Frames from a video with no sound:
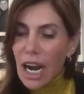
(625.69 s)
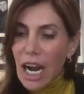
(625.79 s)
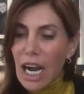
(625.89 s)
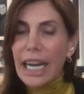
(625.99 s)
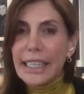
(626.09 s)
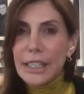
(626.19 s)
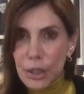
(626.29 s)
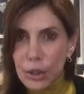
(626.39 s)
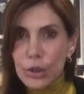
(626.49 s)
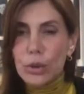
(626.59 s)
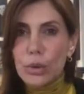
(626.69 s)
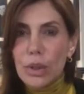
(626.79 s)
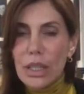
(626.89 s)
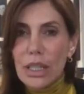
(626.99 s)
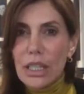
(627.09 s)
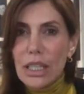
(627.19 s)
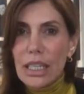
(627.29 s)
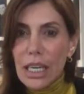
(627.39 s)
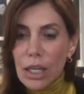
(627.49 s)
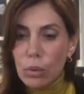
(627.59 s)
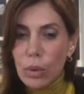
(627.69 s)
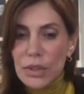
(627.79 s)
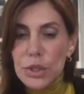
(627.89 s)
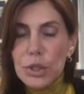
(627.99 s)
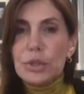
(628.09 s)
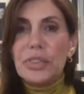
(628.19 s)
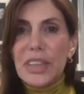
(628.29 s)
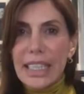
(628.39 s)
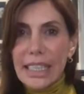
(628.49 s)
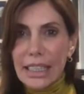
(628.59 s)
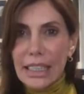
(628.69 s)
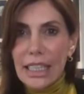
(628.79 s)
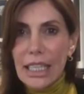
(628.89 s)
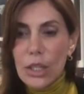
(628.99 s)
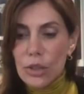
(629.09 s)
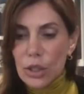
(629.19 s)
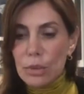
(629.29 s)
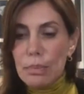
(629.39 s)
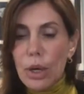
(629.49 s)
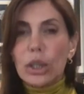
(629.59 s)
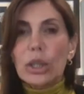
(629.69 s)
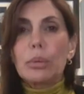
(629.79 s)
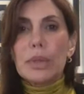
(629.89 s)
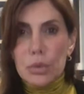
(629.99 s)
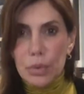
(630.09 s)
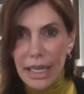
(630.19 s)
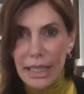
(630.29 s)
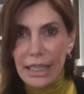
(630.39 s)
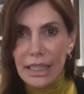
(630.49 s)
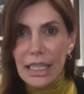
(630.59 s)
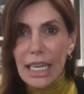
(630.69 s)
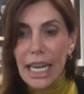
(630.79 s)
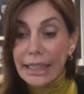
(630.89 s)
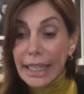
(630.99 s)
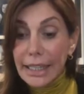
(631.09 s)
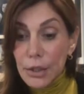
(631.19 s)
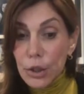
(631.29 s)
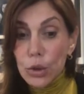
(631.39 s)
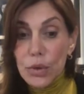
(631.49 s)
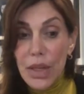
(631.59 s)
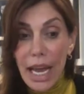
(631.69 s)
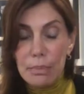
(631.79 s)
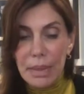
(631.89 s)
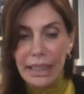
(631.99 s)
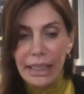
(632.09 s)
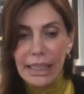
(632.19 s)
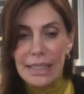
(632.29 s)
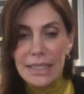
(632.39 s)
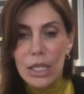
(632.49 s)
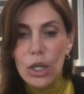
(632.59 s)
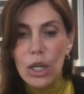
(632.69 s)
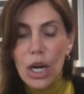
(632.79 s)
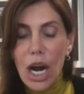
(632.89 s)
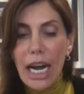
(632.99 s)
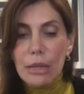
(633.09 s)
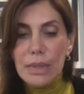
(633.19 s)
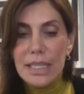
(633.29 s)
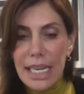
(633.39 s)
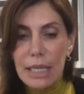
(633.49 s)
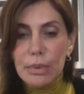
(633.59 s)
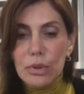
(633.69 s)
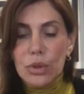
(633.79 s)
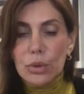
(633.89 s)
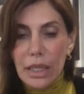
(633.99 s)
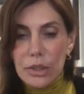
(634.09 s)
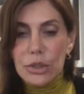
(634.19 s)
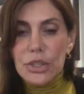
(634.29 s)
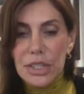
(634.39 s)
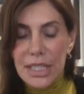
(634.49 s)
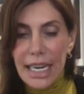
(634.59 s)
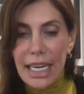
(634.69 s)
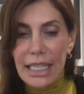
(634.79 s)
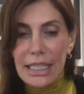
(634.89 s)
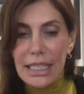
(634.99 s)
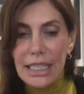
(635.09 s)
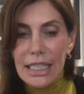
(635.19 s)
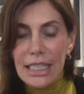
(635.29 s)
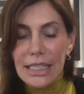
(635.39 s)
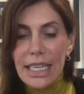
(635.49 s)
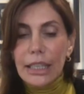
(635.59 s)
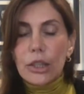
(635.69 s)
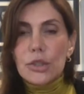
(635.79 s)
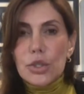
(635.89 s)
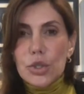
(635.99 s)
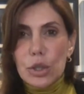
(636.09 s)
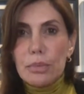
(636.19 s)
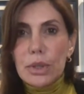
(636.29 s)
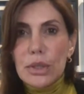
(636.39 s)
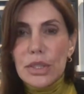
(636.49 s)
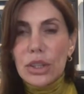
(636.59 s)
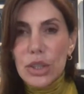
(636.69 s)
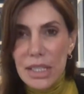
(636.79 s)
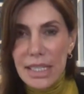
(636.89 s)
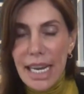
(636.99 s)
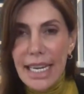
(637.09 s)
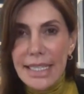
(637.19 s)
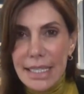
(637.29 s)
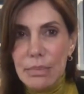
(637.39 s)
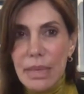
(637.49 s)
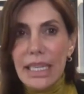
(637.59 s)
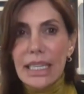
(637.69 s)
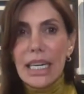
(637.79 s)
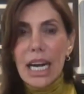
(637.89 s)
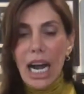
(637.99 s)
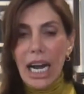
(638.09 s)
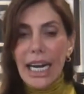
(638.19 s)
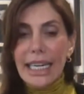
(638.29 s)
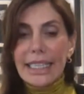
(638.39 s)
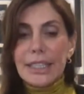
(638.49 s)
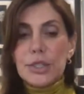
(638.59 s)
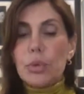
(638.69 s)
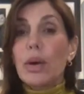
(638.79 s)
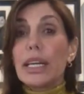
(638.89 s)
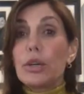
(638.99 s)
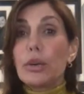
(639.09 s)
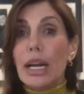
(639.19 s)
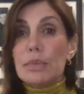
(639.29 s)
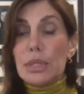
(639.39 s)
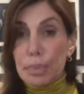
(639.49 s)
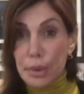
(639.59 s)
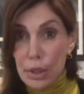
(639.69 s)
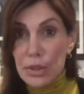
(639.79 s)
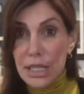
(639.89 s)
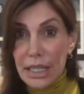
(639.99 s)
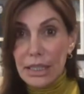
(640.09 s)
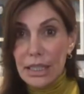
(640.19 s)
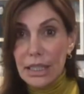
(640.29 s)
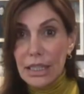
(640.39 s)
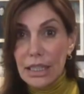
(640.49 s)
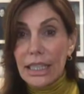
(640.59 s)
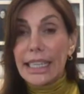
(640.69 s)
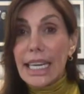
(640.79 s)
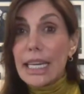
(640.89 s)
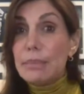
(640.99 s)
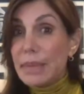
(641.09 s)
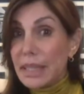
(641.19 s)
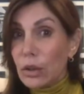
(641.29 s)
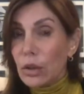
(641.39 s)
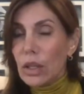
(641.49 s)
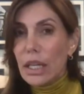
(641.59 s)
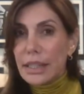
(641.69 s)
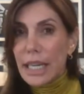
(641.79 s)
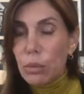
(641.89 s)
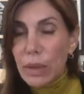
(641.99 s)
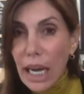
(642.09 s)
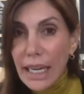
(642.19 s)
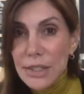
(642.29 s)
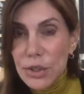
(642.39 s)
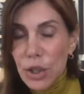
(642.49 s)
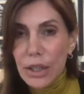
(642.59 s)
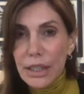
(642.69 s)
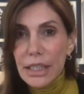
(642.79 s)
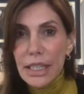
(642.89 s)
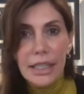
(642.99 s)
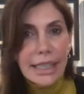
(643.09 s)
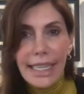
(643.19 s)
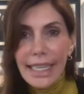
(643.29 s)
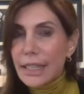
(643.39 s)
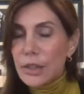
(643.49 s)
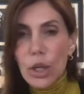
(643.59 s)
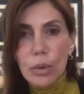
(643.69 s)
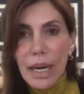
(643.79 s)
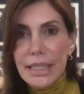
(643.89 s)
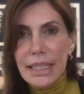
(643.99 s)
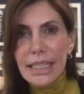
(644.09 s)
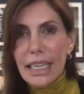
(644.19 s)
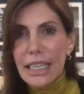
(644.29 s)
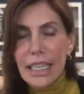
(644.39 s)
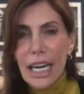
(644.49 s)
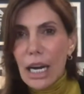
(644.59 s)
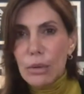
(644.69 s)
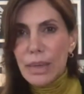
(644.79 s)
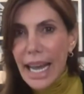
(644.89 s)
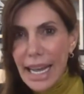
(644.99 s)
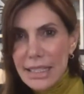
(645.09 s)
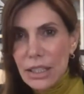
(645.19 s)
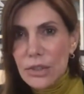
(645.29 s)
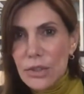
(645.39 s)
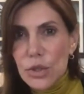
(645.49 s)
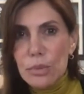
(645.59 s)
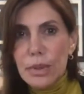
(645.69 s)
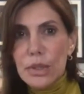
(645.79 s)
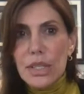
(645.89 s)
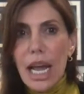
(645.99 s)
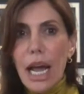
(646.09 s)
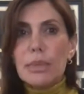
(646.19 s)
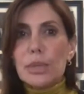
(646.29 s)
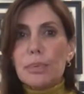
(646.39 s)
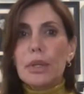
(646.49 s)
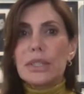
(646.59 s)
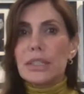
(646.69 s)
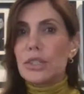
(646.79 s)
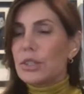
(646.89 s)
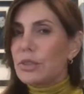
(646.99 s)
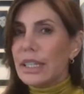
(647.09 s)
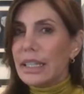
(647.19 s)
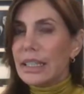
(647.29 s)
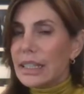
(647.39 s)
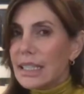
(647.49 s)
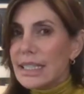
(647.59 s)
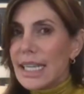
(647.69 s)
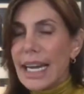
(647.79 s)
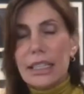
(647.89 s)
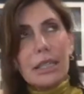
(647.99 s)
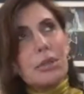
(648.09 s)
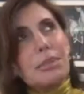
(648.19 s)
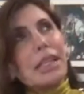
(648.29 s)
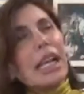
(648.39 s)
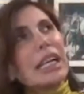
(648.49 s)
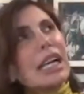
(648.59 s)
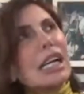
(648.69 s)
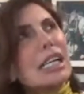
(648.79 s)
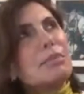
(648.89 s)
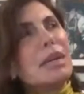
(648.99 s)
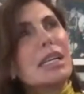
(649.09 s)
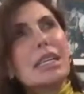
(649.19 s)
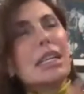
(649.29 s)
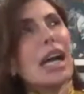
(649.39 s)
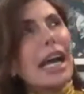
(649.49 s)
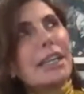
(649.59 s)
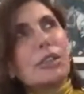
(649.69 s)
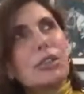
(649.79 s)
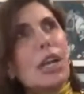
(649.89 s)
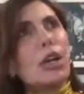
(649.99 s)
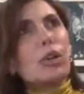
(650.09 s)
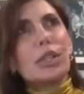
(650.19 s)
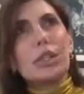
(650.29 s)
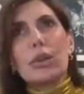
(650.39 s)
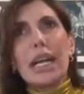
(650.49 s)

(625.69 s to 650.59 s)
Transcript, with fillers: I knew with 2 feet in that the market was ready. And I knew that because I was able to understand that consumers could say to me, I need 20 grams of protein in a meal. Now, when I started, they had no idea. I would ask consumers, how much protein do you need in a day? And they would be like, I don't know. You know,